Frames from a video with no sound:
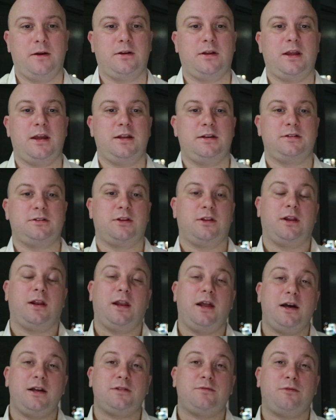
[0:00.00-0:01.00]
Okay, so the
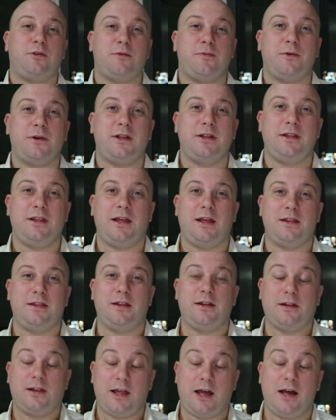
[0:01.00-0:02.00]
last property,
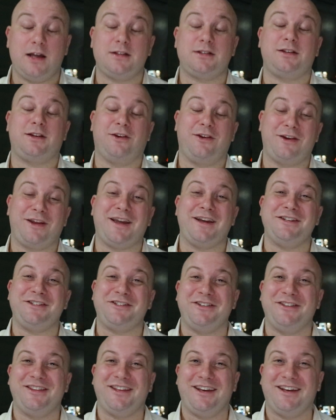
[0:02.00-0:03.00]
the last
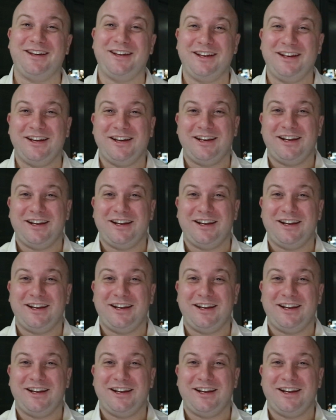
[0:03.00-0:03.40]
location there